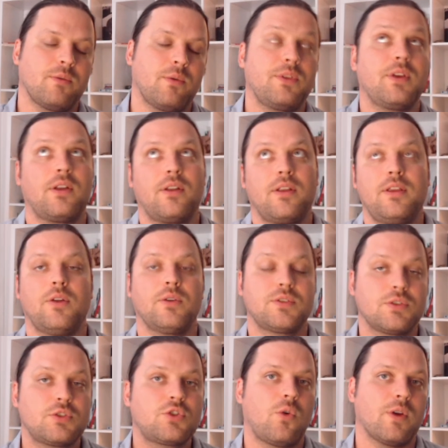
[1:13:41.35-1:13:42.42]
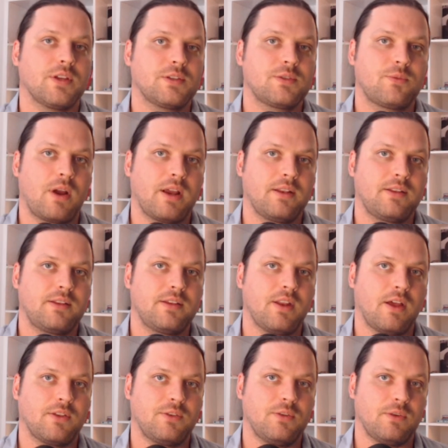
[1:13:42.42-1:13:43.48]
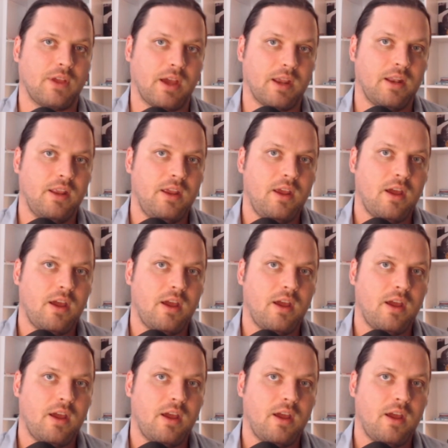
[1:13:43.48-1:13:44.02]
Well, not, it's a choice, right, to not do that.